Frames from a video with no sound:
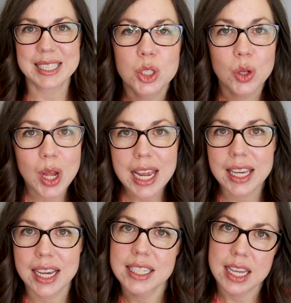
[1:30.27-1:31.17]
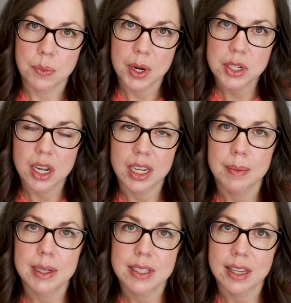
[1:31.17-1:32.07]
So like I said, we are talking
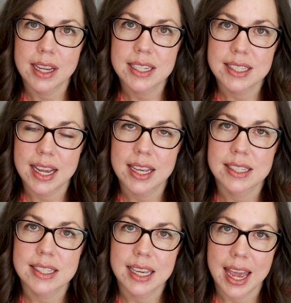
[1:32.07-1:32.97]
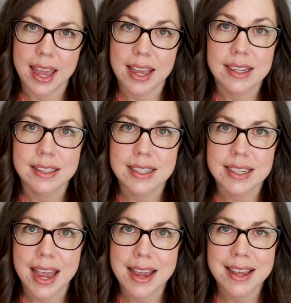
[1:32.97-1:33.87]
about Sonlight Science K
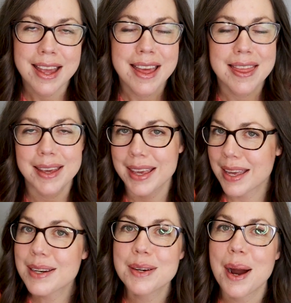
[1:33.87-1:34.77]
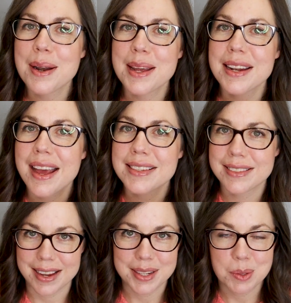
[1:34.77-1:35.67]
today, the kindergarten
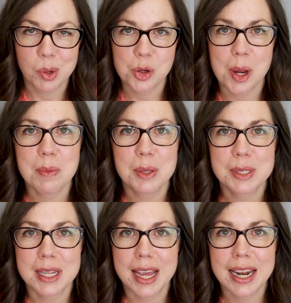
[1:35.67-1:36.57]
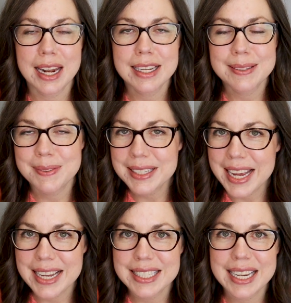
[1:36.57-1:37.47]
science program through Sonlight, and it's
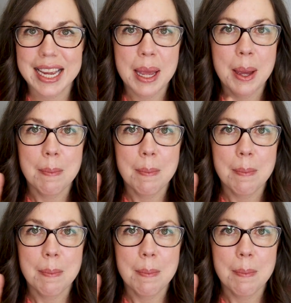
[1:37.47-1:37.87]
fantastic.